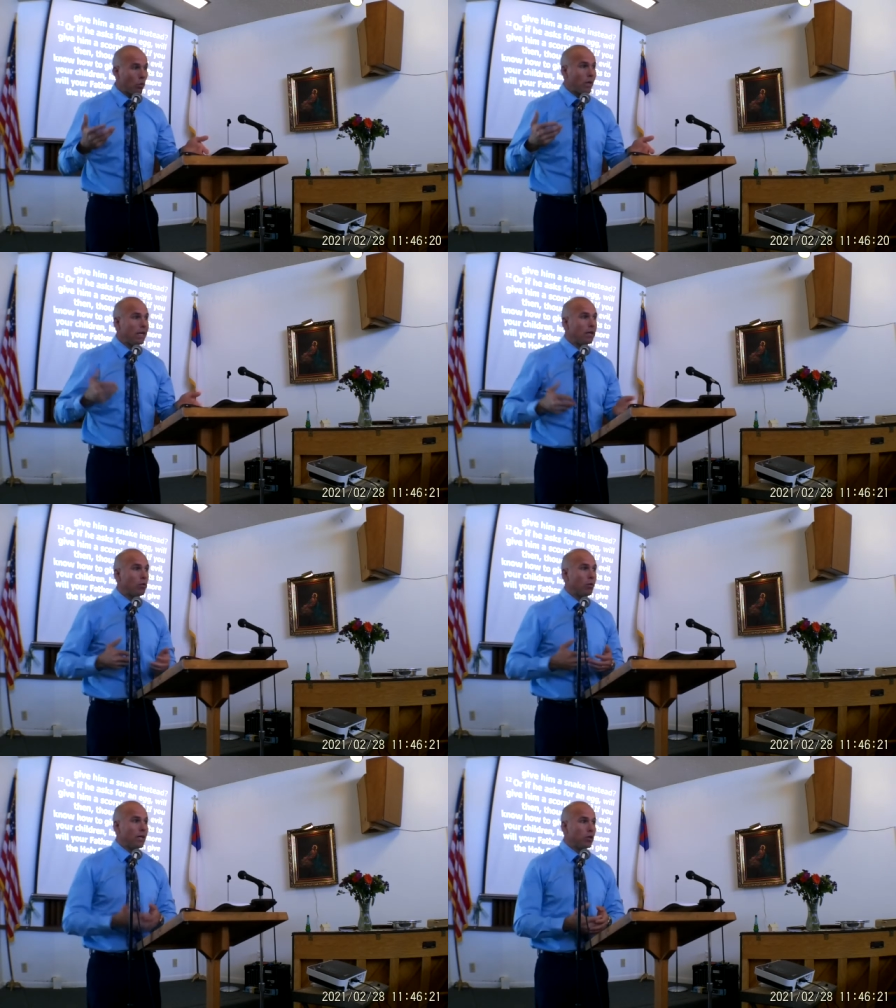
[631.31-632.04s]
we need to
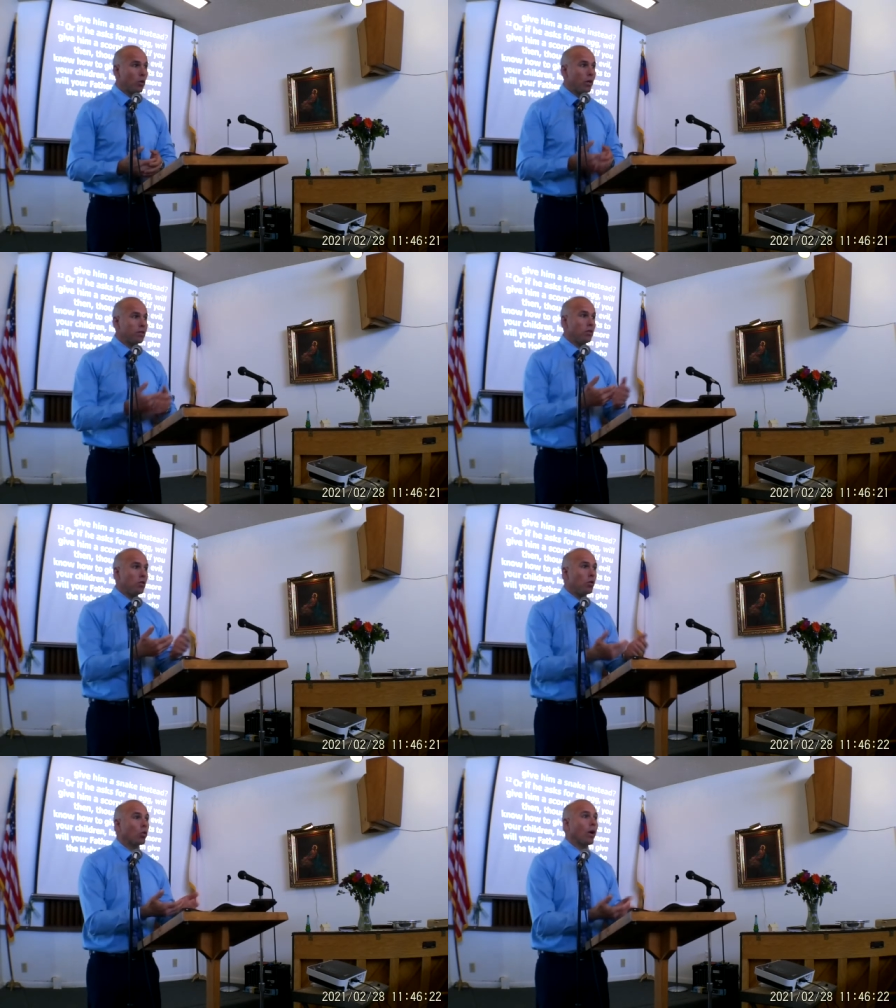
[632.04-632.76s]
rejoice in
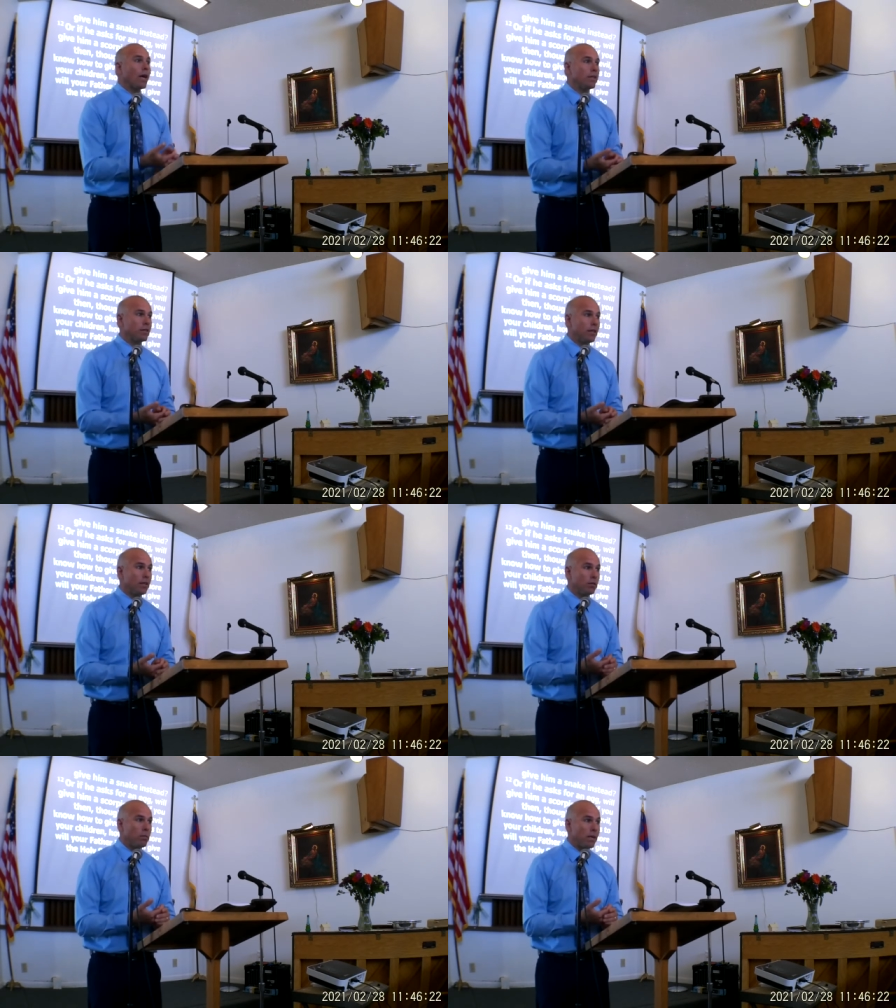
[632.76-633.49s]
who Christ is